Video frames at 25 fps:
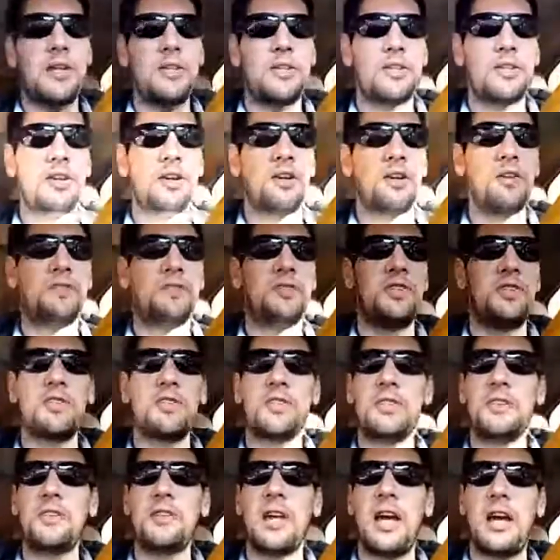stove just
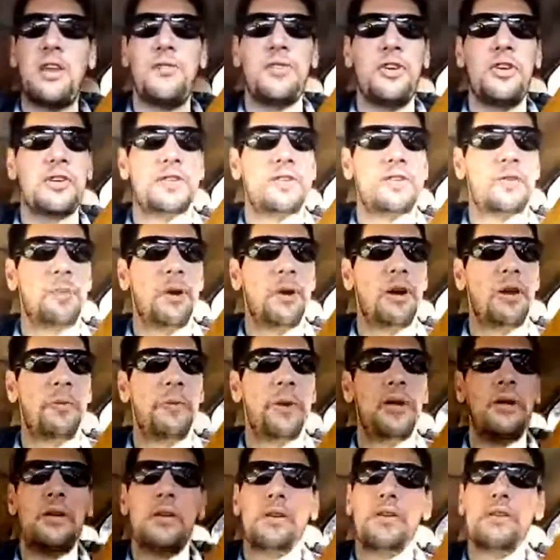as kind of an
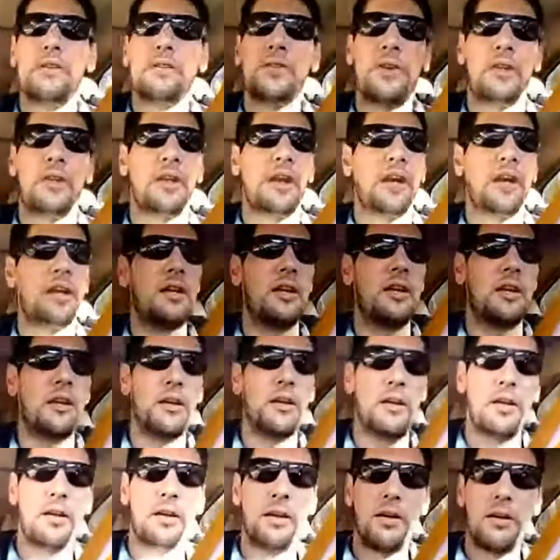experiment so that I can
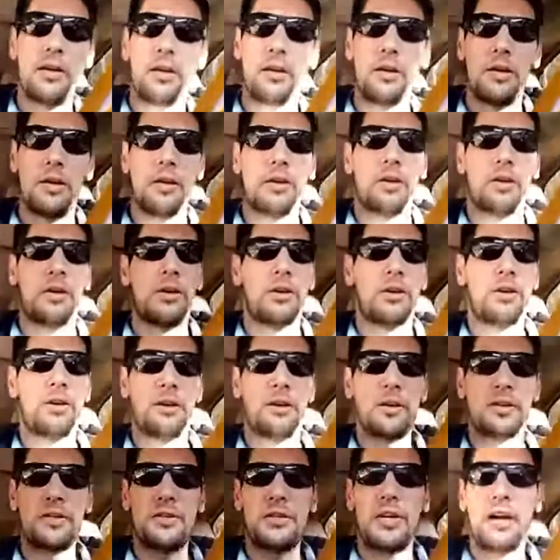cook
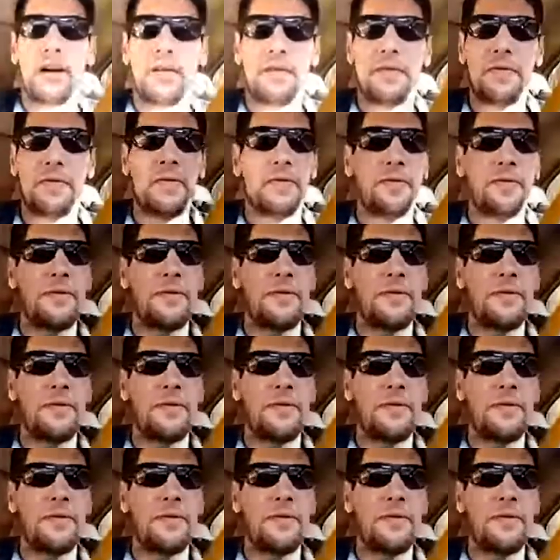stuff.